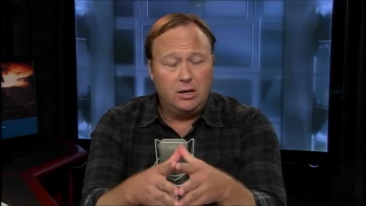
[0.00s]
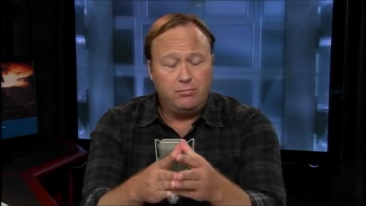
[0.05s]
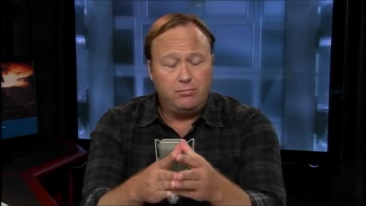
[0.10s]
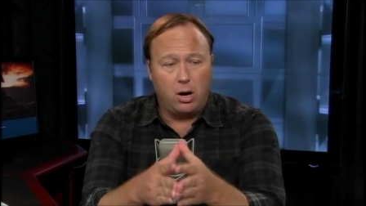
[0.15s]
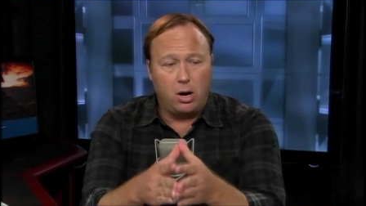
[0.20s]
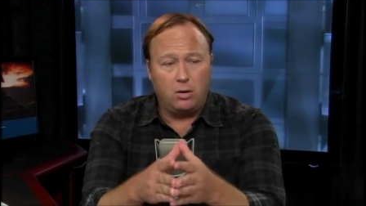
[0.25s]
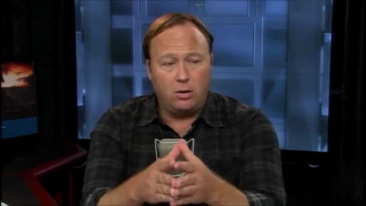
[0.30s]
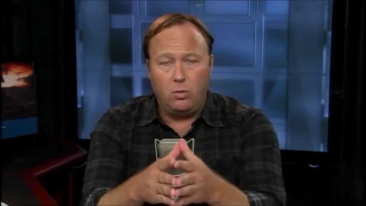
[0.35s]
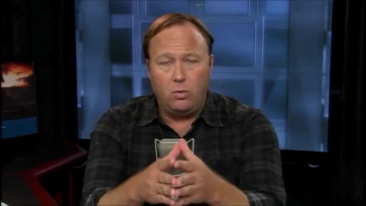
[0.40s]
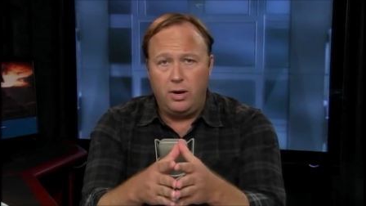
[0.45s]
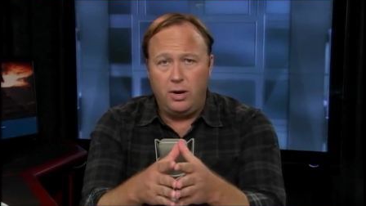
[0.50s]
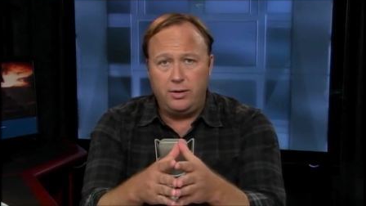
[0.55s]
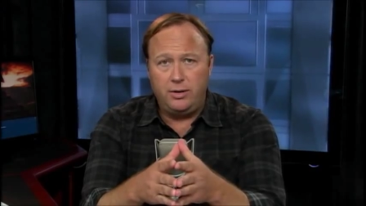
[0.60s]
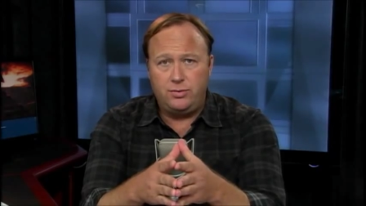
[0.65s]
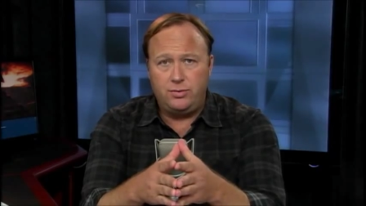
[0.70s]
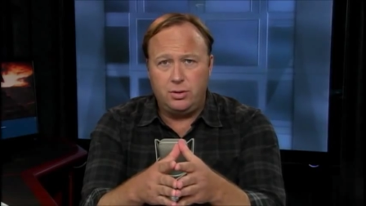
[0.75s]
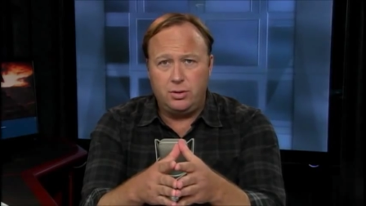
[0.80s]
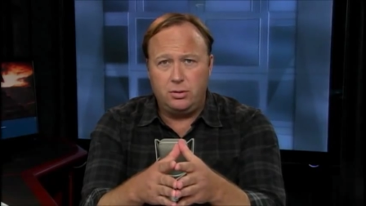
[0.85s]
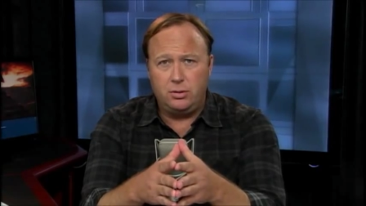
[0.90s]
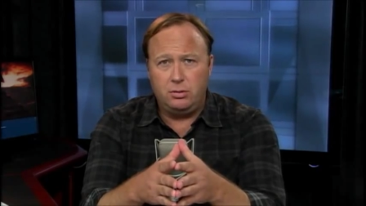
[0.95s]
part one and
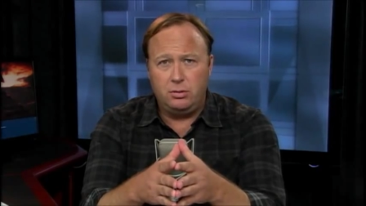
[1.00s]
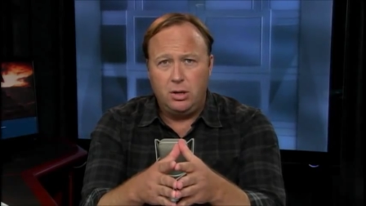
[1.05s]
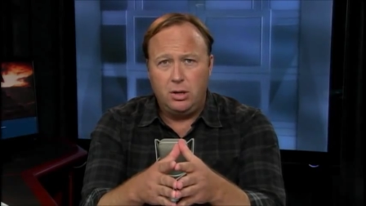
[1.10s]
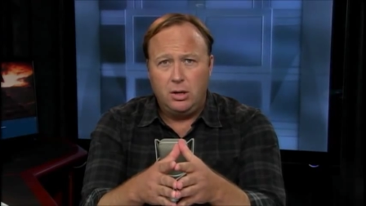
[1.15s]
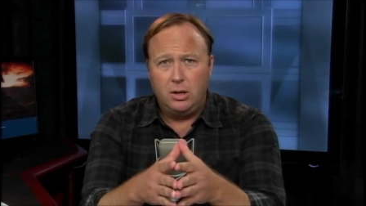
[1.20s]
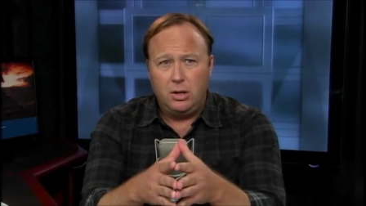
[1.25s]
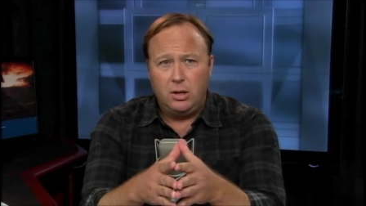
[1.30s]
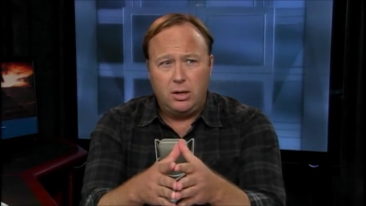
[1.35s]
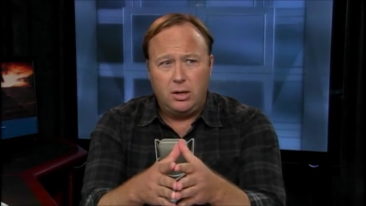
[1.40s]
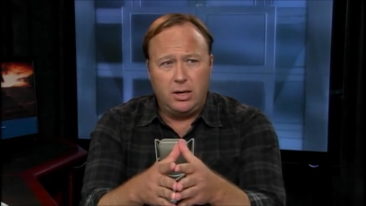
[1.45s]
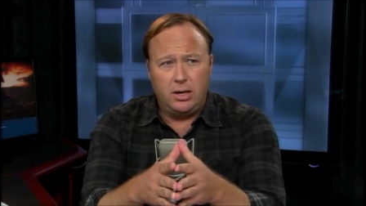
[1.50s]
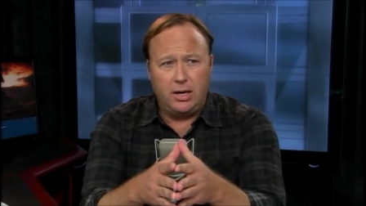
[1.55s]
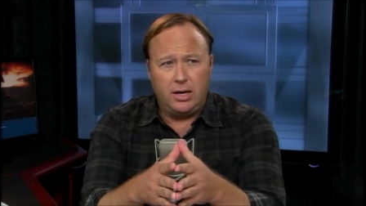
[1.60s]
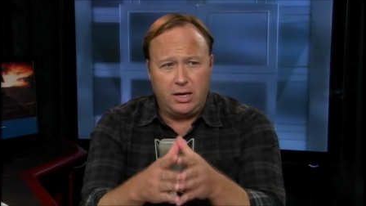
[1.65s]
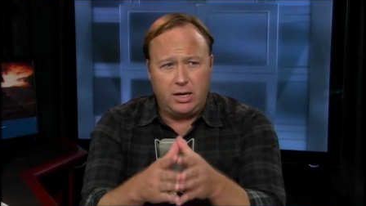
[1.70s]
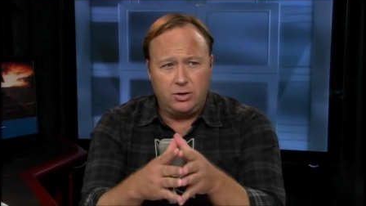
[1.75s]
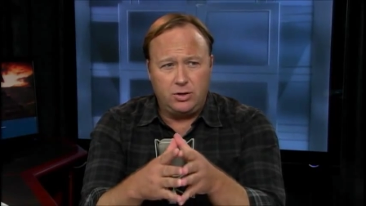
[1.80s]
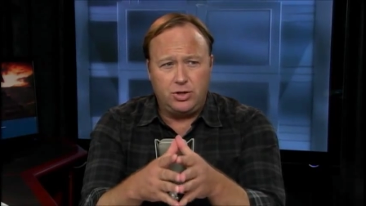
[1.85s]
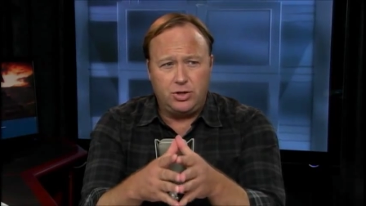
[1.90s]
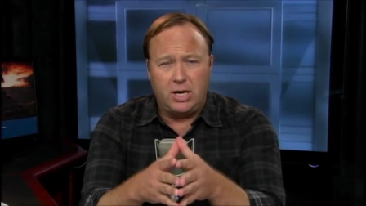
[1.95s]
two. And I,
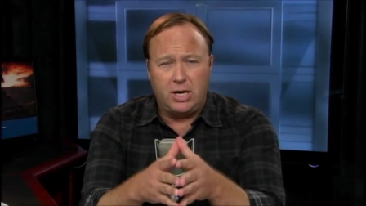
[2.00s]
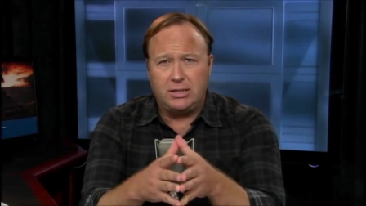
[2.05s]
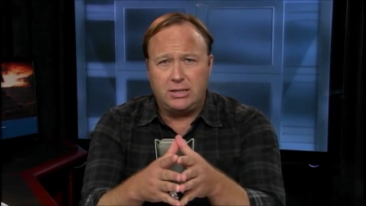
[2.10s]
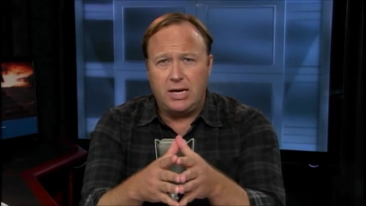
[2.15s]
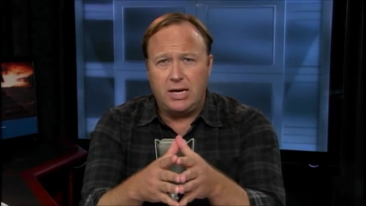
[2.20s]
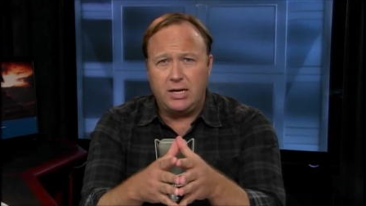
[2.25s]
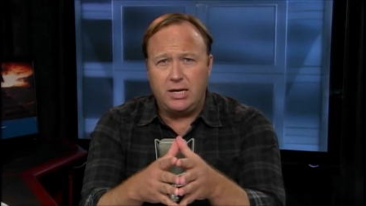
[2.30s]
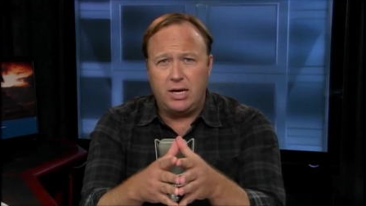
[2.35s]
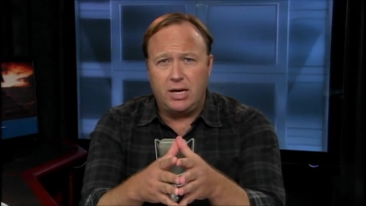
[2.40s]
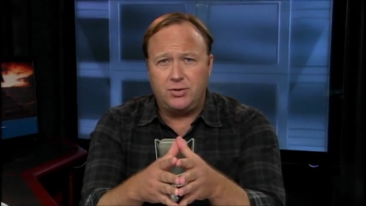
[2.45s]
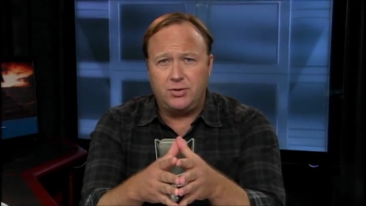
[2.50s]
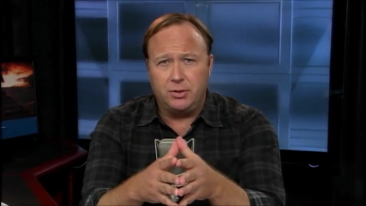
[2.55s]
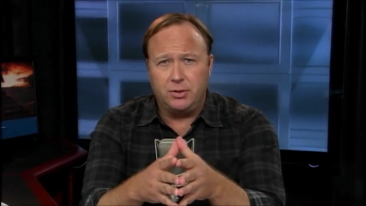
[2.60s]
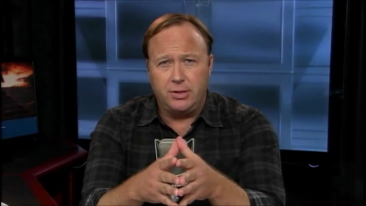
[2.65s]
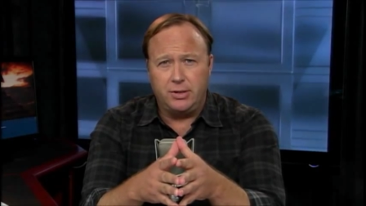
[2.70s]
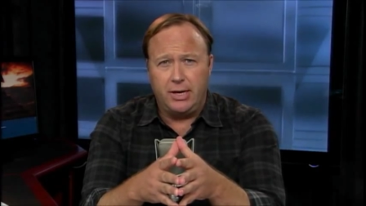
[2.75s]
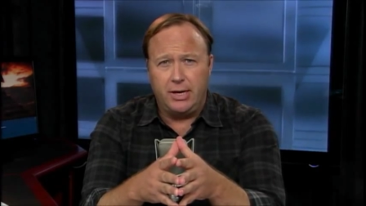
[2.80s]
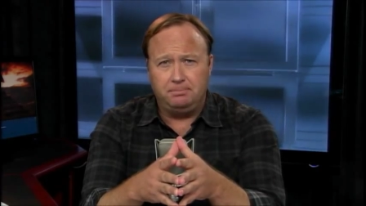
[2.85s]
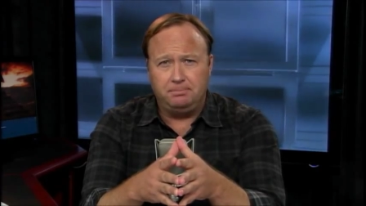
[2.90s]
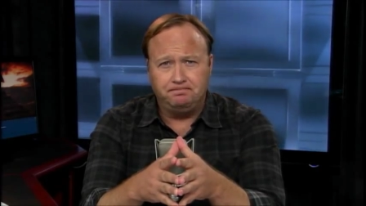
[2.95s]
again, shot that
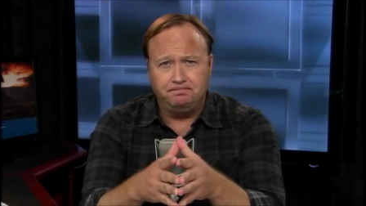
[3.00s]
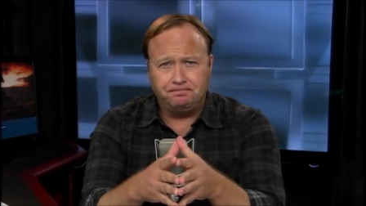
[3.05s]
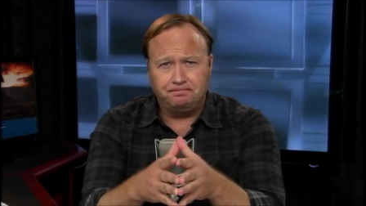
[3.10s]
yesterday